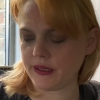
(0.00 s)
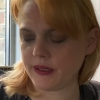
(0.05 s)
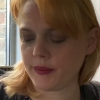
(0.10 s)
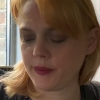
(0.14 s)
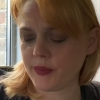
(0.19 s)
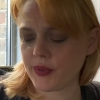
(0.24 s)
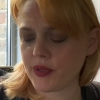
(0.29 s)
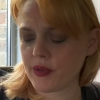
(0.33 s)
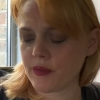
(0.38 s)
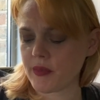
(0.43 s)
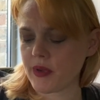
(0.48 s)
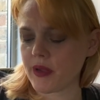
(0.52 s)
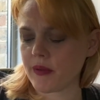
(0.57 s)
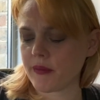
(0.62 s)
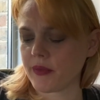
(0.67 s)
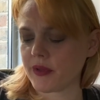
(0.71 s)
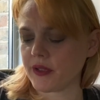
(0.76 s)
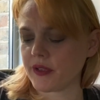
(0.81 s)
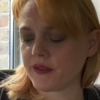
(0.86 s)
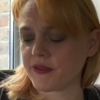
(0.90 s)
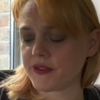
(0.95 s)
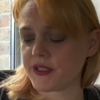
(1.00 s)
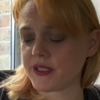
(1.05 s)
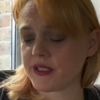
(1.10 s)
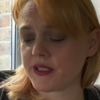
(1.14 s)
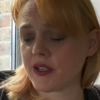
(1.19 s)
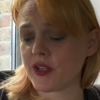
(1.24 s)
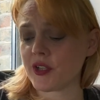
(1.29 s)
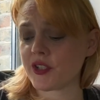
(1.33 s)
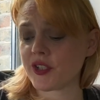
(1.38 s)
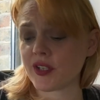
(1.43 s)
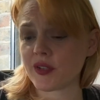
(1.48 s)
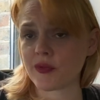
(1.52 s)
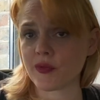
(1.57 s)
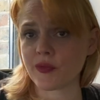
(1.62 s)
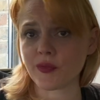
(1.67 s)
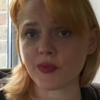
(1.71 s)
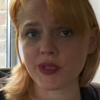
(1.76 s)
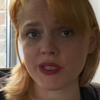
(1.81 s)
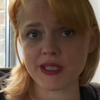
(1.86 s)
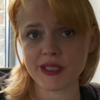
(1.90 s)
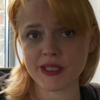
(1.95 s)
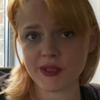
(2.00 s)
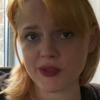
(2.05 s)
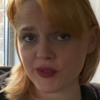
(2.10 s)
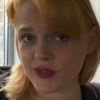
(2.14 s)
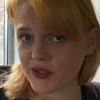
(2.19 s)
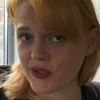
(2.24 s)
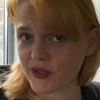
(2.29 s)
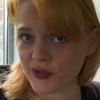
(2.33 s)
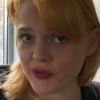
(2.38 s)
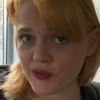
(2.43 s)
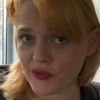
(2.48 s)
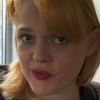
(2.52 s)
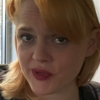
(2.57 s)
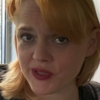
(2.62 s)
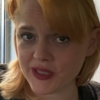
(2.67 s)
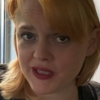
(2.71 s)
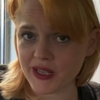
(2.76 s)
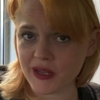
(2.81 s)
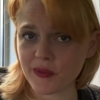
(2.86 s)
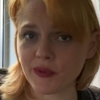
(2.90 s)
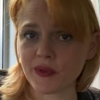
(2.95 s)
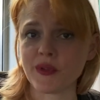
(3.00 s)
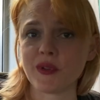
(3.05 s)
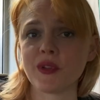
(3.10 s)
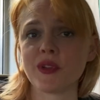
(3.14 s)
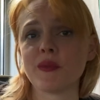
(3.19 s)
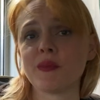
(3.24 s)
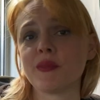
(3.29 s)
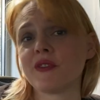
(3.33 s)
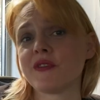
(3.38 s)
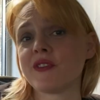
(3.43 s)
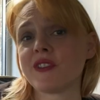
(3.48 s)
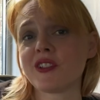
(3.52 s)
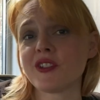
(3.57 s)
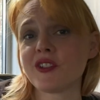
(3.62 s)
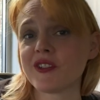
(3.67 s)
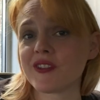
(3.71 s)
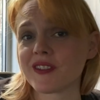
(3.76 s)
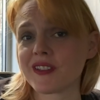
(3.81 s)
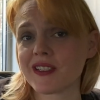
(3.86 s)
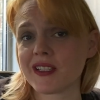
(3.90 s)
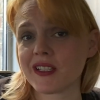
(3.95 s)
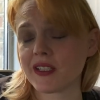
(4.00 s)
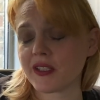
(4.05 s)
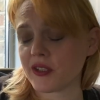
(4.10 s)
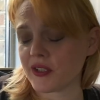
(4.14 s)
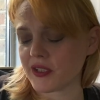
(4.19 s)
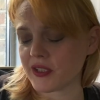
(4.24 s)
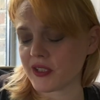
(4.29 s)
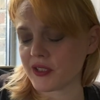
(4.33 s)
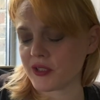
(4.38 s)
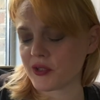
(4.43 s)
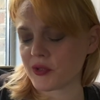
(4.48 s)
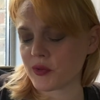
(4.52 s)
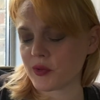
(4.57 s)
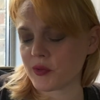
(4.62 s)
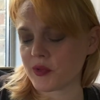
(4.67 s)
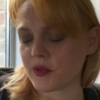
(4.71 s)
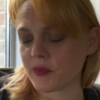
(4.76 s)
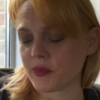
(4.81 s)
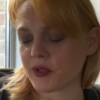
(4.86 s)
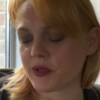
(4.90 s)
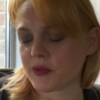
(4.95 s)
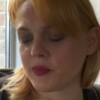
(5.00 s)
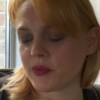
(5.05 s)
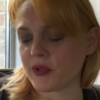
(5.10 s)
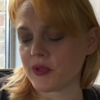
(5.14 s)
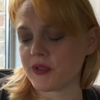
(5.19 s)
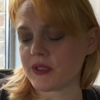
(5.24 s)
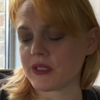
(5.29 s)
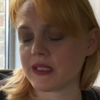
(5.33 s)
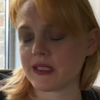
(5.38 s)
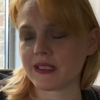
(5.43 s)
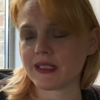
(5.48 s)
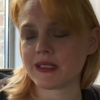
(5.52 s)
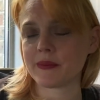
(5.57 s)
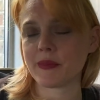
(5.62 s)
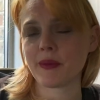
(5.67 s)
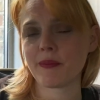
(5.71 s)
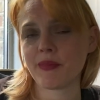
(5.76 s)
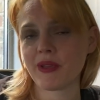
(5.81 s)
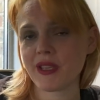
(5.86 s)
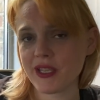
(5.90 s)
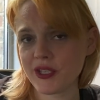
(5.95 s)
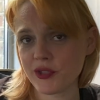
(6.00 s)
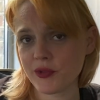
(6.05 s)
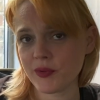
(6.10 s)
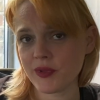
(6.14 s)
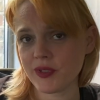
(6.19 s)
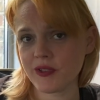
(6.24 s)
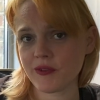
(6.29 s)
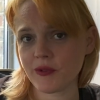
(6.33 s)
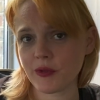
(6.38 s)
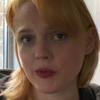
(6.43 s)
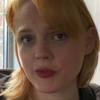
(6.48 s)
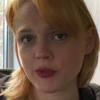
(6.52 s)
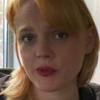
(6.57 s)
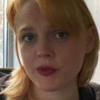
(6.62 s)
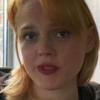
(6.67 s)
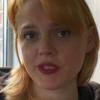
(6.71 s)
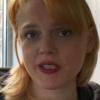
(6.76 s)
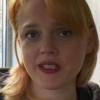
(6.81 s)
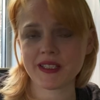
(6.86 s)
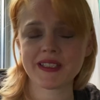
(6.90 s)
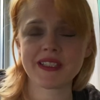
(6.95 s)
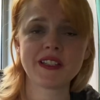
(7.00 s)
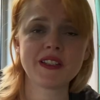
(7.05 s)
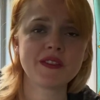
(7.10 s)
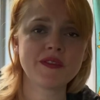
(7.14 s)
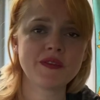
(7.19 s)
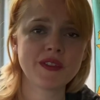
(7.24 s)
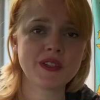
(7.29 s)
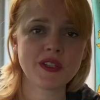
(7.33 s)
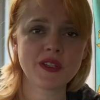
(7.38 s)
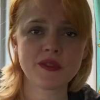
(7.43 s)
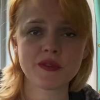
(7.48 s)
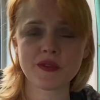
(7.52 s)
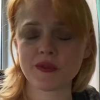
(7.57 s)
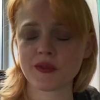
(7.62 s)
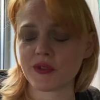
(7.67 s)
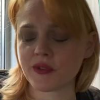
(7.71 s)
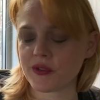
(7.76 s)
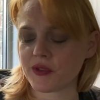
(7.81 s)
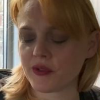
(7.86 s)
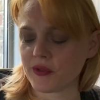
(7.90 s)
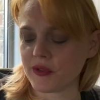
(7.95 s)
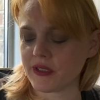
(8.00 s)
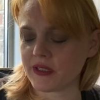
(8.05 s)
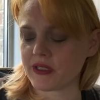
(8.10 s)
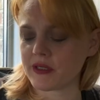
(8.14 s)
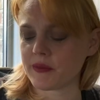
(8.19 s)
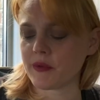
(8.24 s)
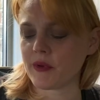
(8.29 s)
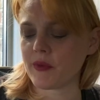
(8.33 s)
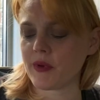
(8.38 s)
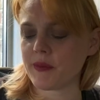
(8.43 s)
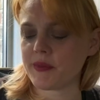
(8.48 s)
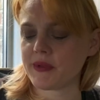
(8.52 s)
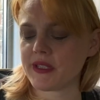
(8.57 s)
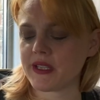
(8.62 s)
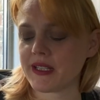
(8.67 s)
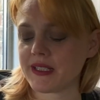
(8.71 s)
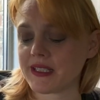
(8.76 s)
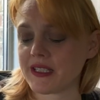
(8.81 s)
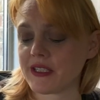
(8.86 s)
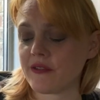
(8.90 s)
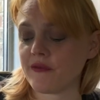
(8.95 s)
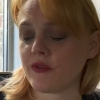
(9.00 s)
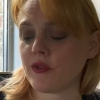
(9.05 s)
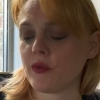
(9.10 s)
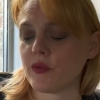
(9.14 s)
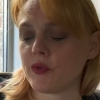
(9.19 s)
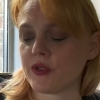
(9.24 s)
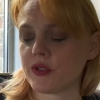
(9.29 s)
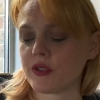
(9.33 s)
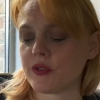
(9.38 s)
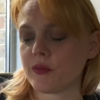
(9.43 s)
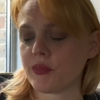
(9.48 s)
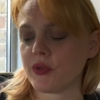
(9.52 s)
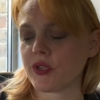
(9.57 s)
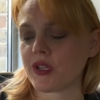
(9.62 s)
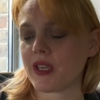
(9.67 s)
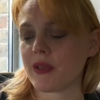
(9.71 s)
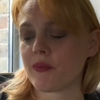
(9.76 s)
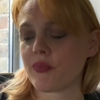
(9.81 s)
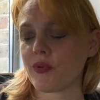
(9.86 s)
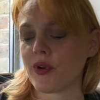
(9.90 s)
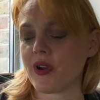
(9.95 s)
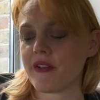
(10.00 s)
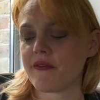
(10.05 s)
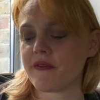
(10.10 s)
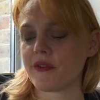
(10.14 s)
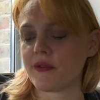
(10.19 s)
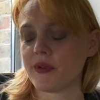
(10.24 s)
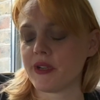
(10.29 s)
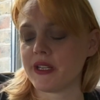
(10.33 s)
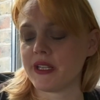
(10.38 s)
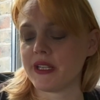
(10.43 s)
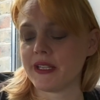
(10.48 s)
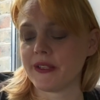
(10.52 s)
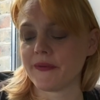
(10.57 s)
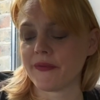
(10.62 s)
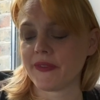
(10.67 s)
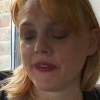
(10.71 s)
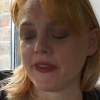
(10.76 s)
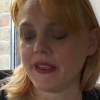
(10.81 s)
Bear in mind, my loves, these are general readings, so it's not going to resonate with all of you. But if it does, take a look at the description box below. There's a link to my Patreon if you want to watch extended videos. There's also a link to my website if you want to book a private reading.